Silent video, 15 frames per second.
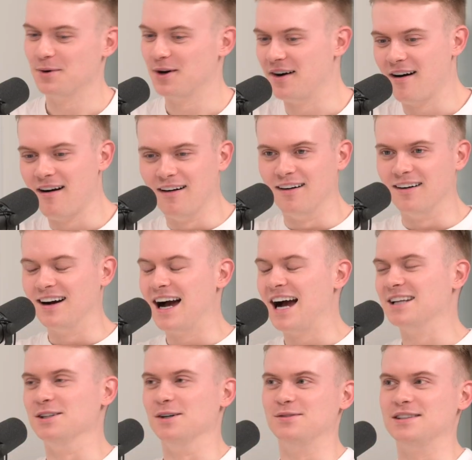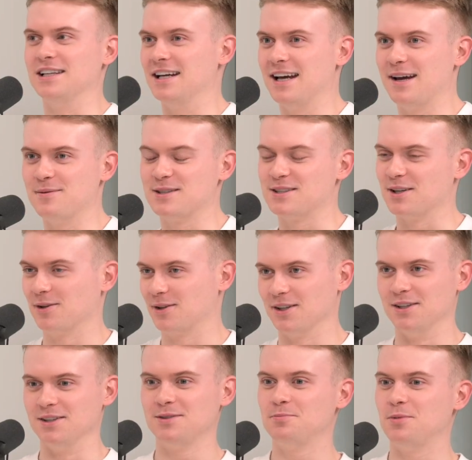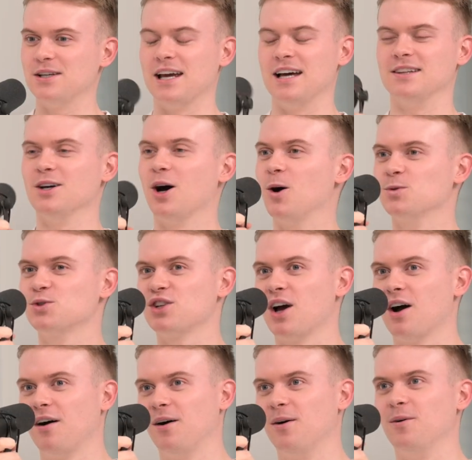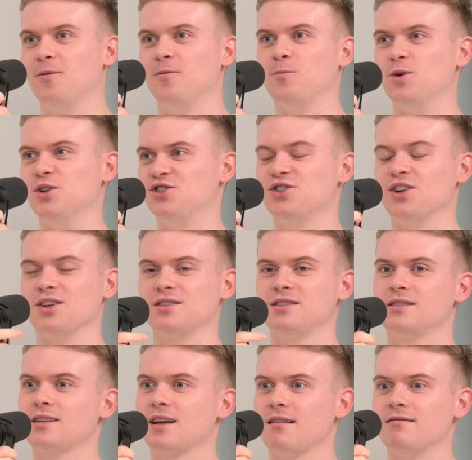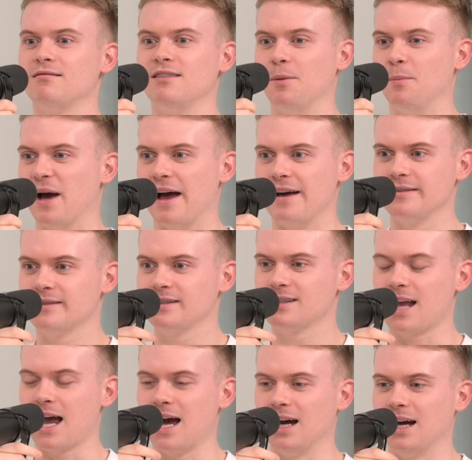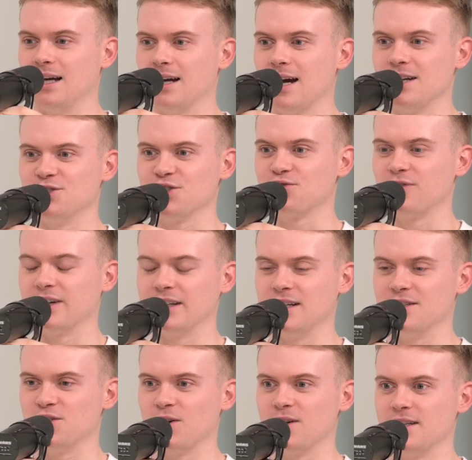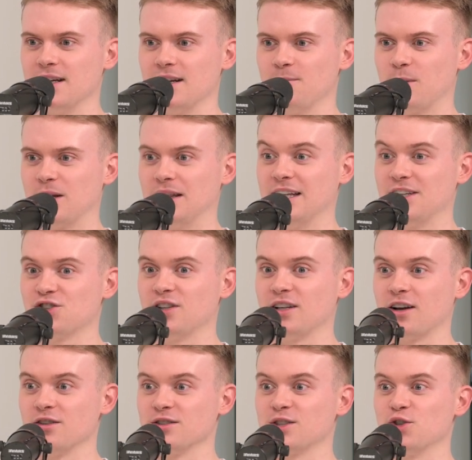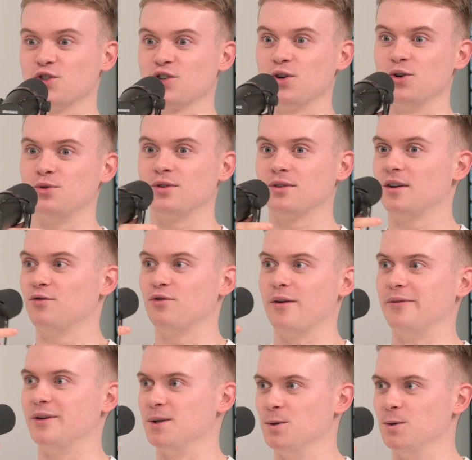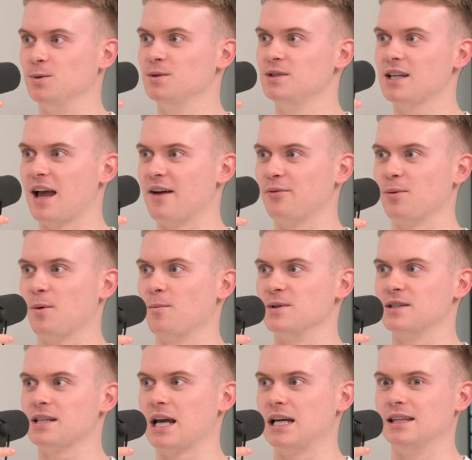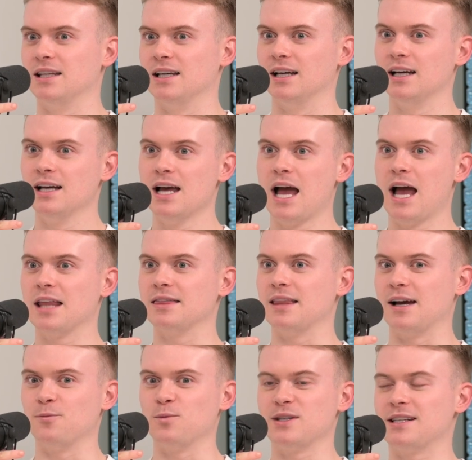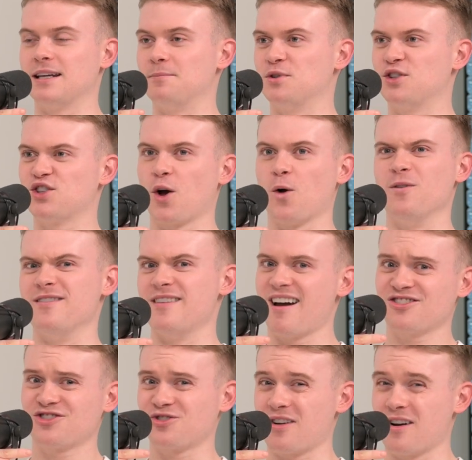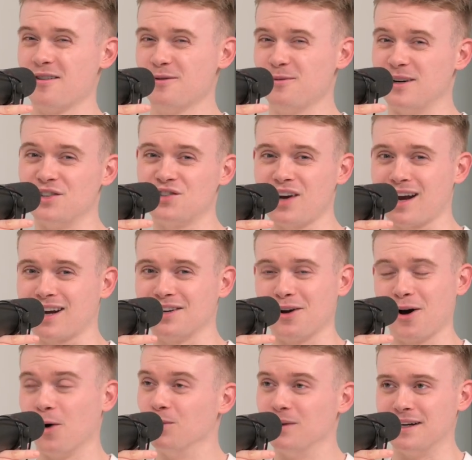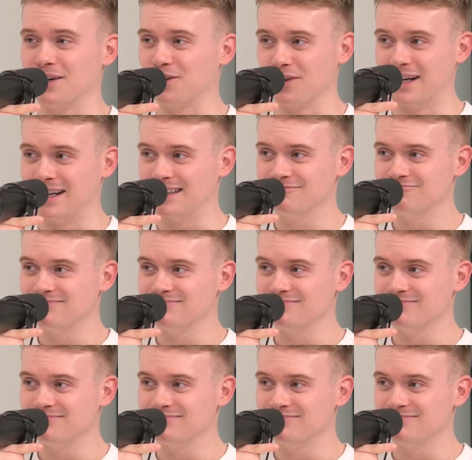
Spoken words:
But, I loved it. It was so good. But, yeah, the whole show was just the best. I just really enjoyed it. We literally got such good reviews. Everyone was saying that, like, we seemed so natural, which I can only agree.